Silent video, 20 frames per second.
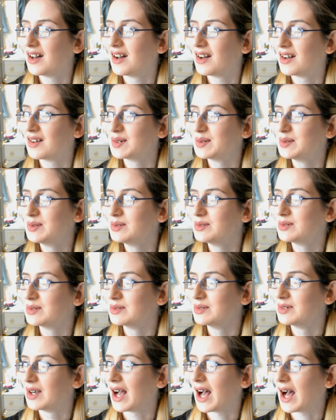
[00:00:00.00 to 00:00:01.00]

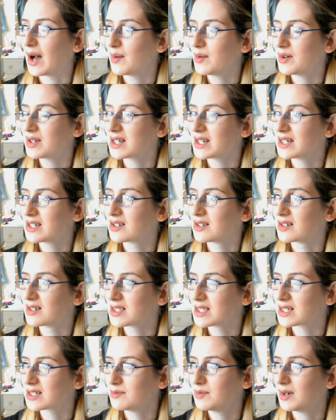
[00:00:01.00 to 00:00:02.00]
Ooh, how would I
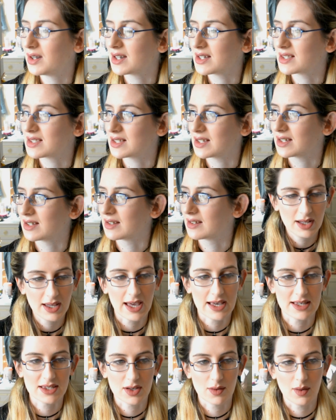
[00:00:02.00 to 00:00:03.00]
customise it?
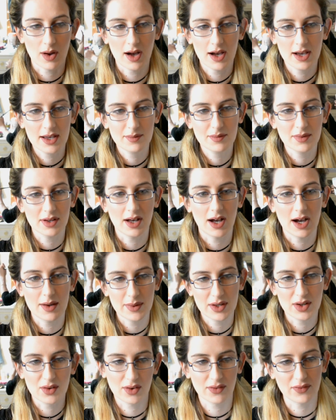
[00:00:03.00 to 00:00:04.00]
Okay, so I'm
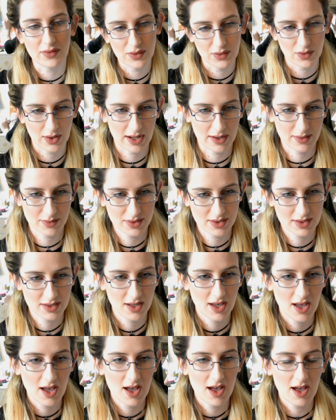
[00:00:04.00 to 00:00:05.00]
in Gryffindor house,
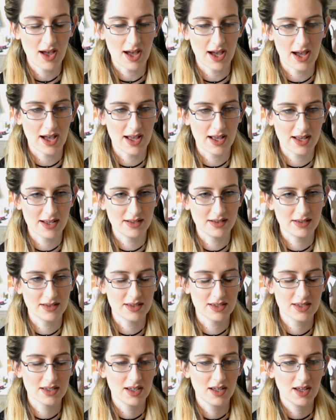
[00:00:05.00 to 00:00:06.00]
and
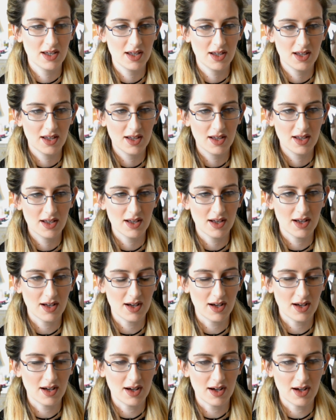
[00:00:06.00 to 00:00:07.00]

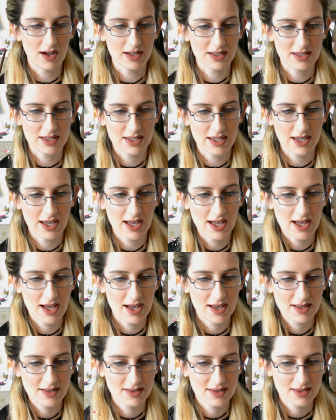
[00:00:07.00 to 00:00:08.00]
I
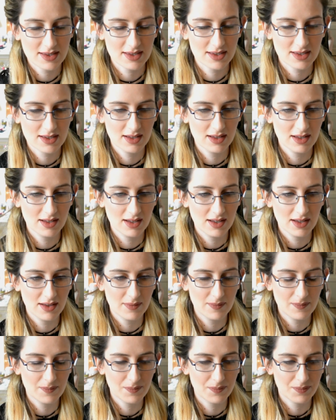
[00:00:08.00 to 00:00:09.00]
guess
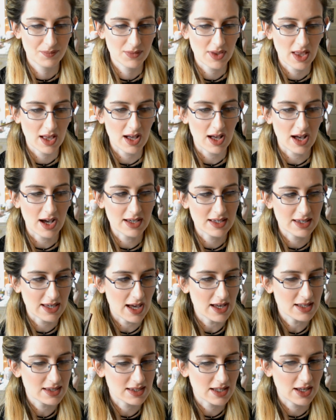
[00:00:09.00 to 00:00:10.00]

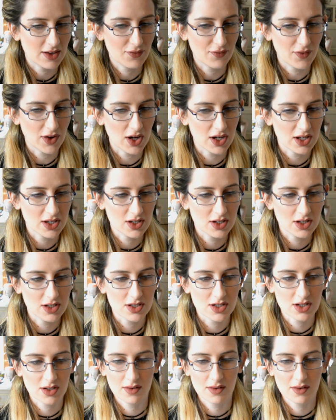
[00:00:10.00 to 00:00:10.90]
if I could